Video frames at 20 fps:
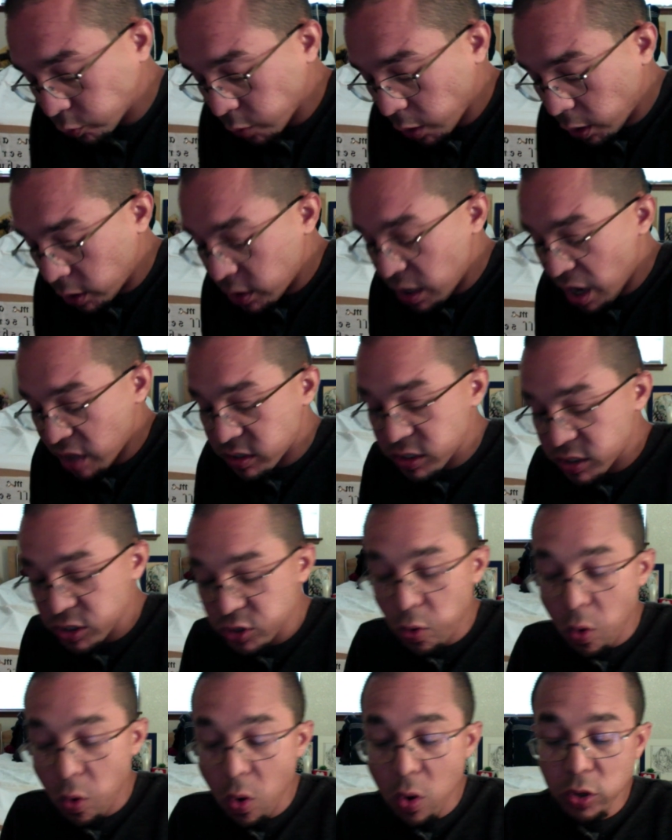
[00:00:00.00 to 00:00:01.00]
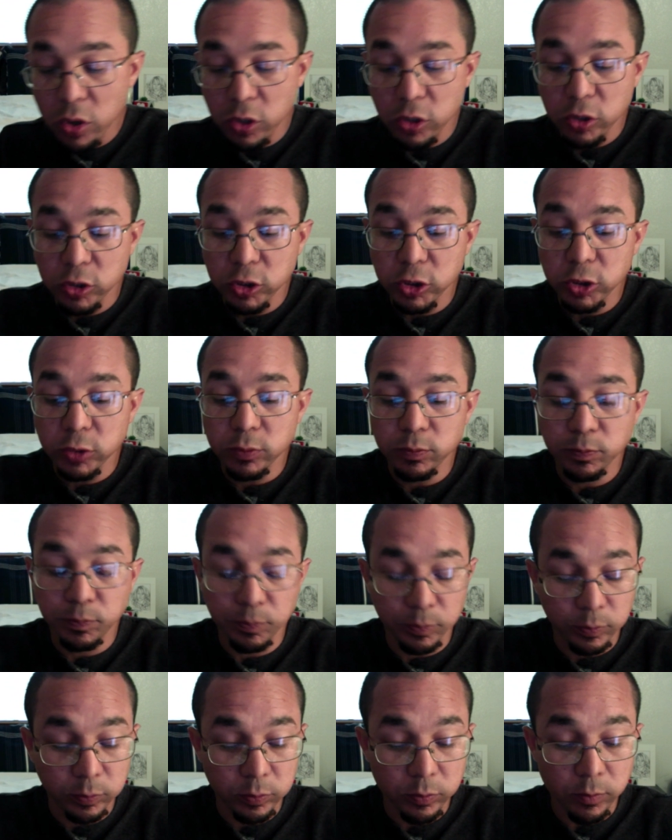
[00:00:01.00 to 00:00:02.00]
that these corners
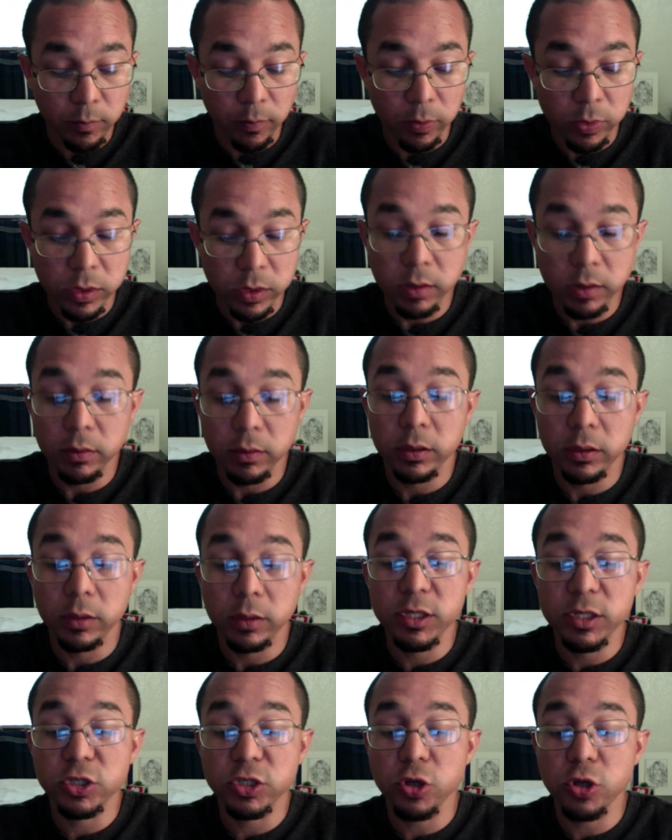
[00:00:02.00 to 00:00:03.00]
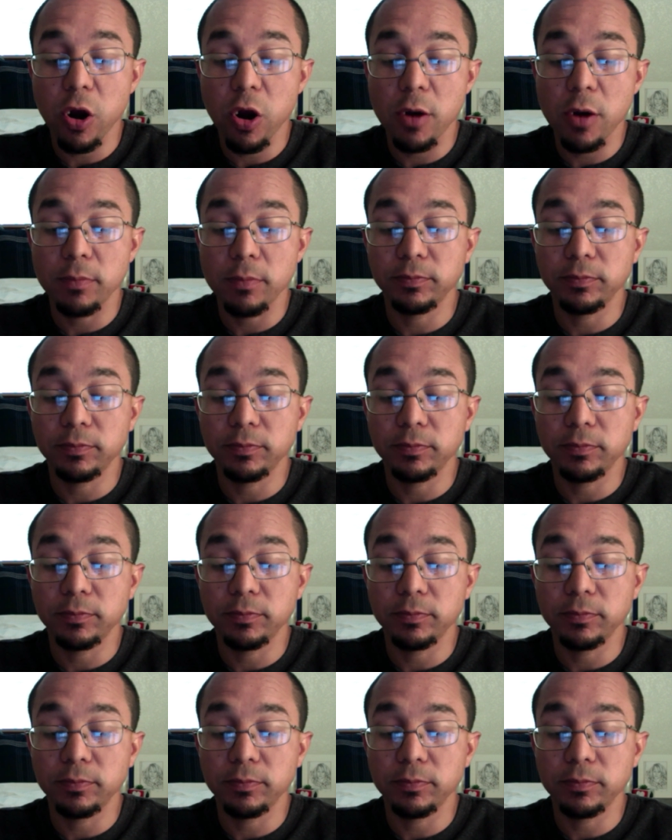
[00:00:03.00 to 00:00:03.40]
can be sharp.